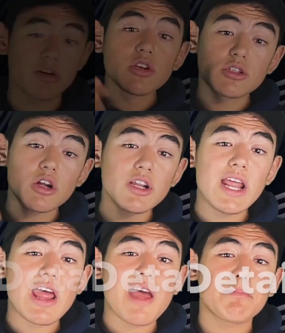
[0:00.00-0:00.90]
Start an
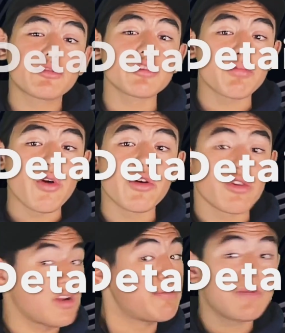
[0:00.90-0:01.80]
aperture
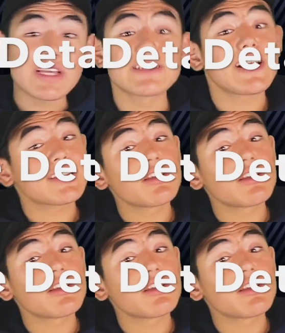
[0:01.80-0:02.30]
priority because that's